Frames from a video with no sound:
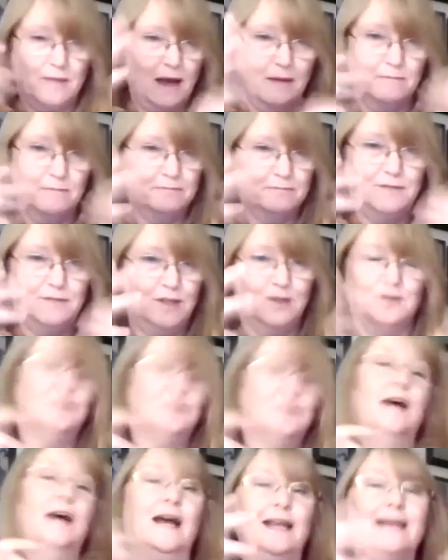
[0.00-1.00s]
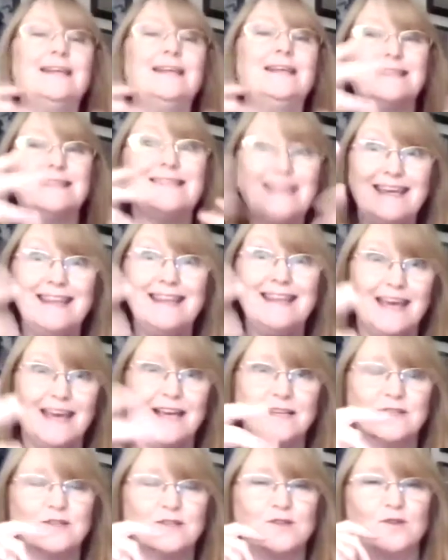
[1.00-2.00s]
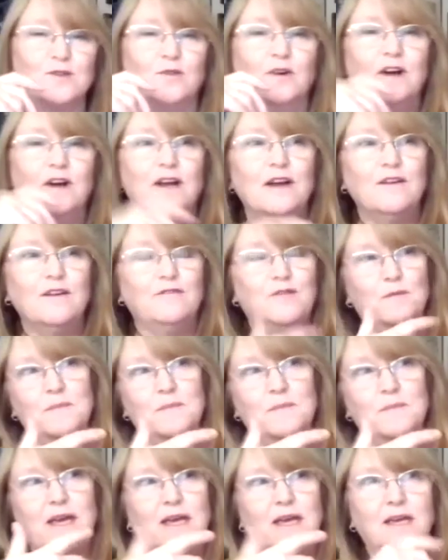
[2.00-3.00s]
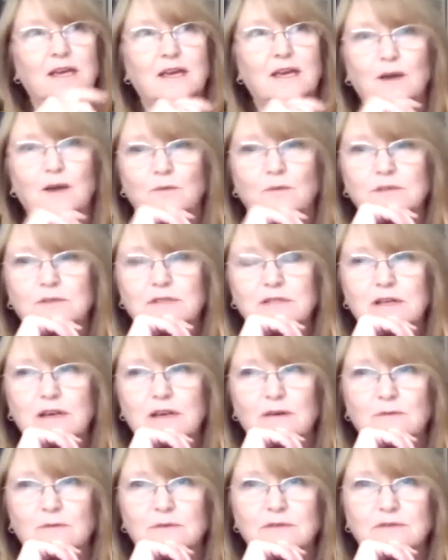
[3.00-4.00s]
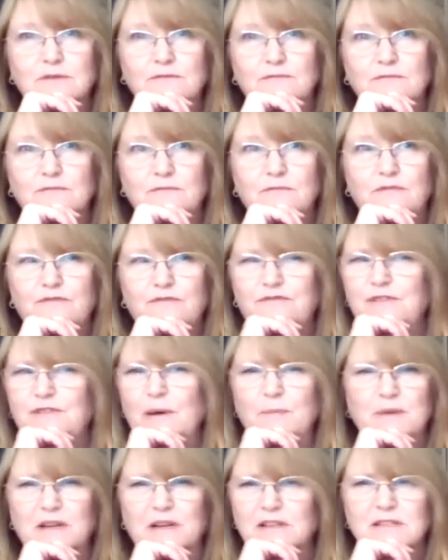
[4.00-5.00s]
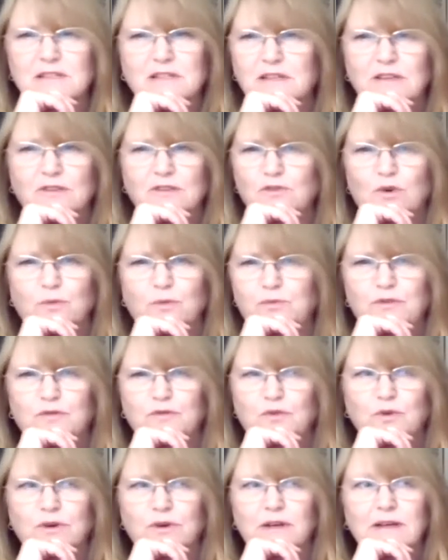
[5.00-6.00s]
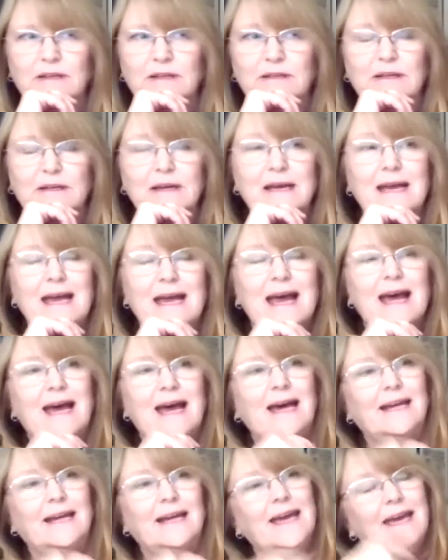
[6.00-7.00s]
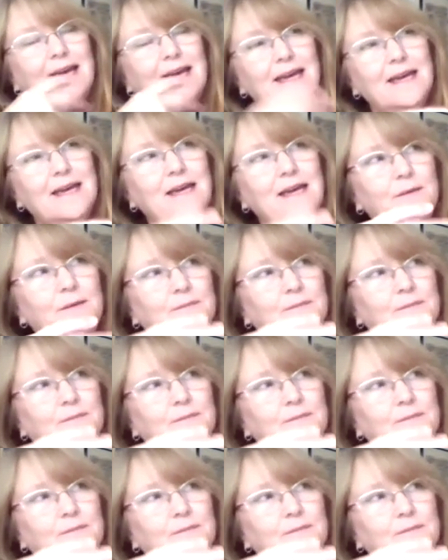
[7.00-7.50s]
I'm you know i like to see things so for me it was it was fabulously thought provoking and he